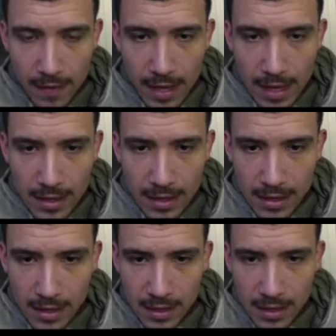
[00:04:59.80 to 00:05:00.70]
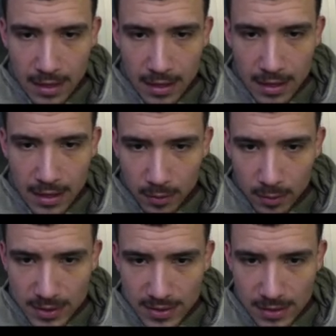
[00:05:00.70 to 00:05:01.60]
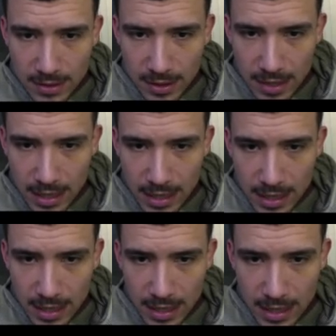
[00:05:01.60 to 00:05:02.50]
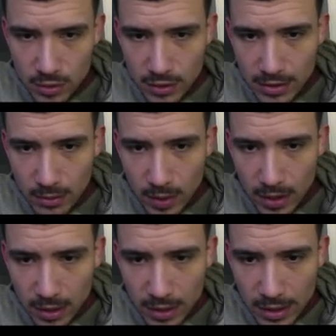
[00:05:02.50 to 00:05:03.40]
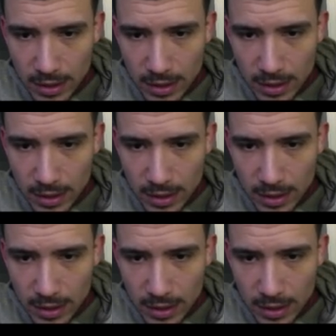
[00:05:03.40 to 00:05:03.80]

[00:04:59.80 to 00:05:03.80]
And uh, I was, I just haven't drilled it uh, under